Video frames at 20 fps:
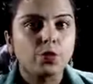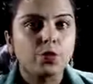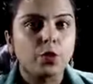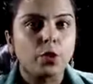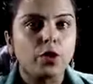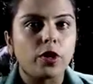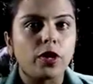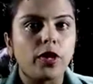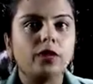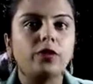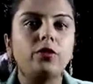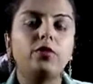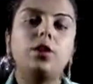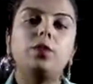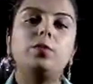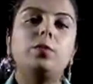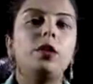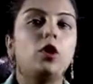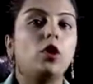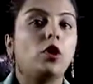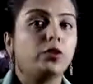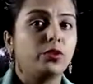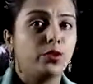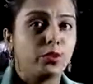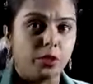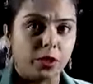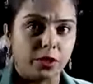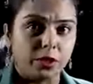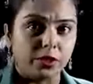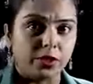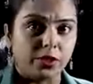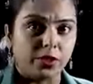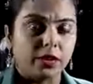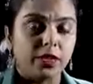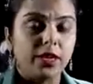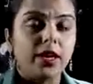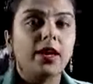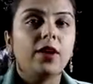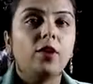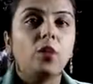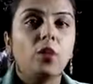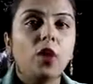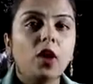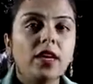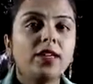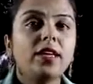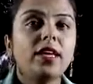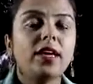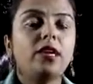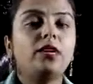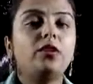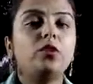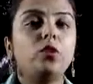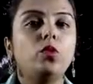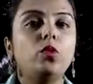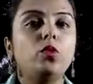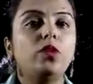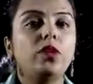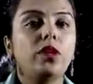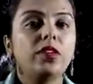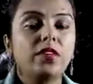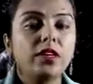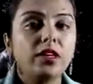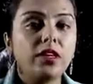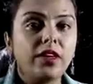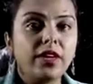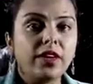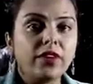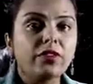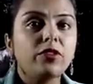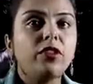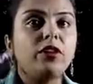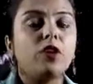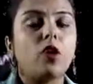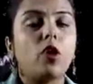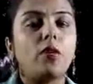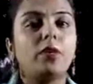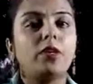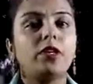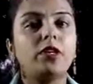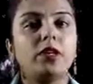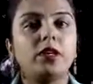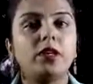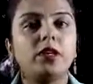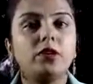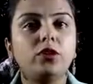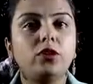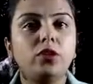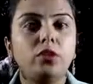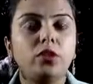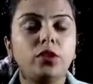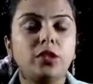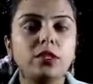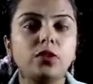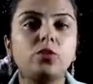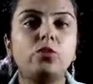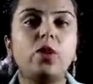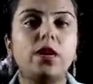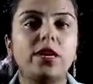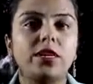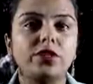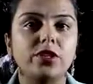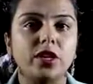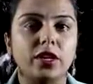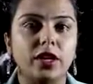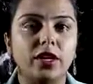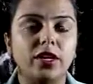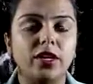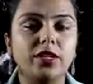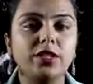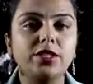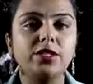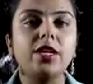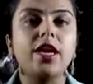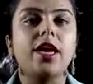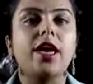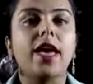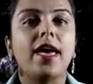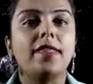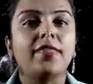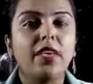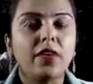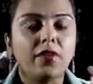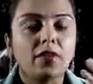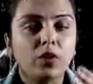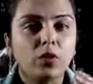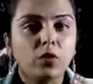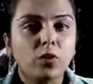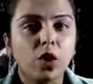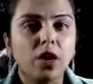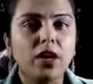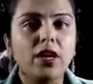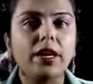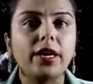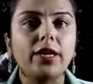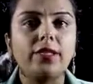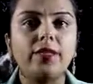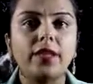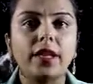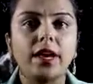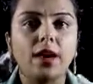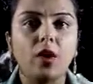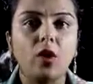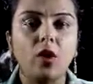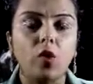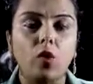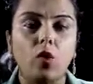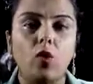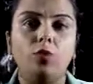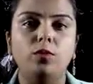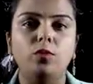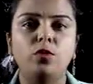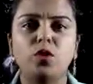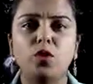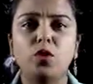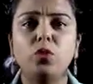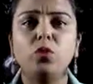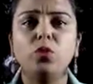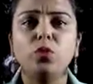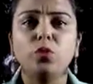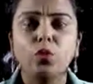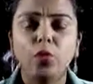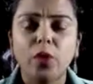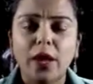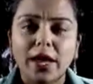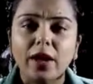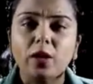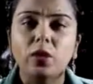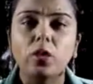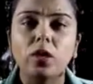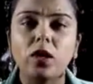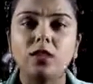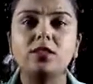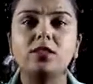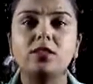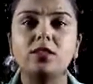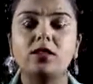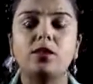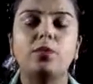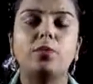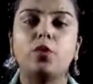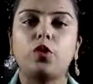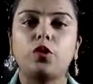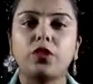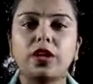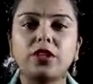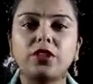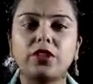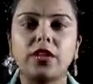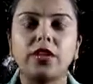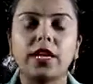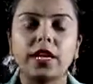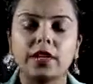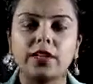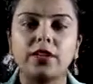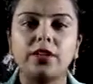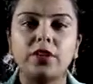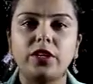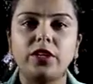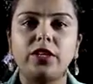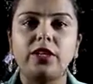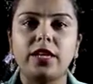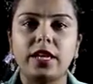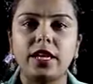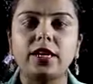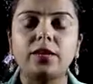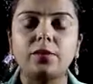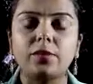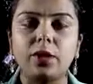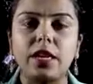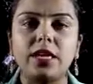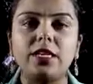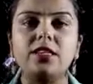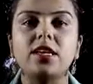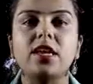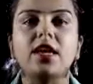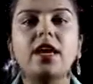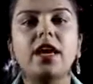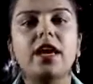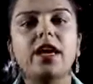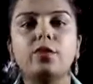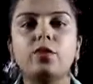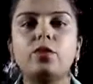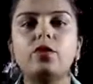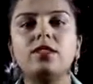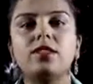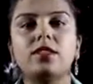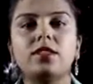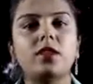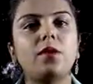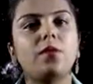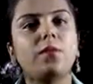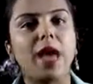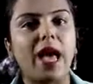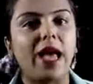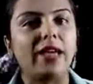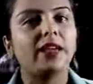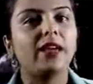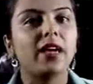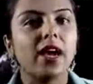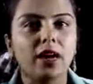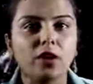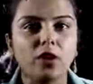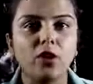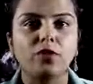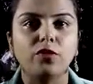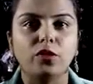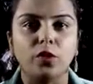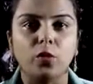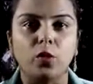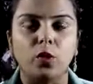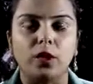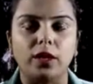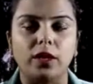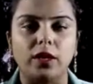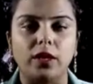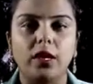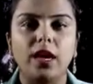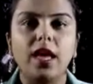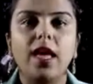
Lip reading: product will belong to merchant. What they will do, they will give the raw material to these wage earners and they will work in their home. So, where was the production activity taking place? It was in the backyard of the worker,